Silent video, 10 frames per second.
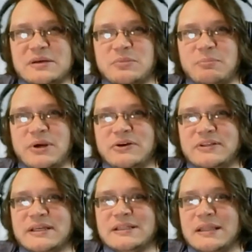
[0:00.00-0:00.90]
but
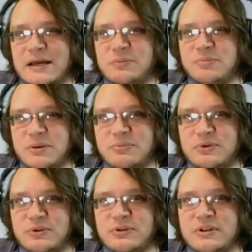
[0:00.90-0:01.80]
apparently a lot of
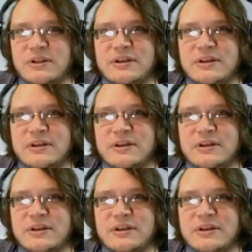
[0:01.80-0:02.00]
people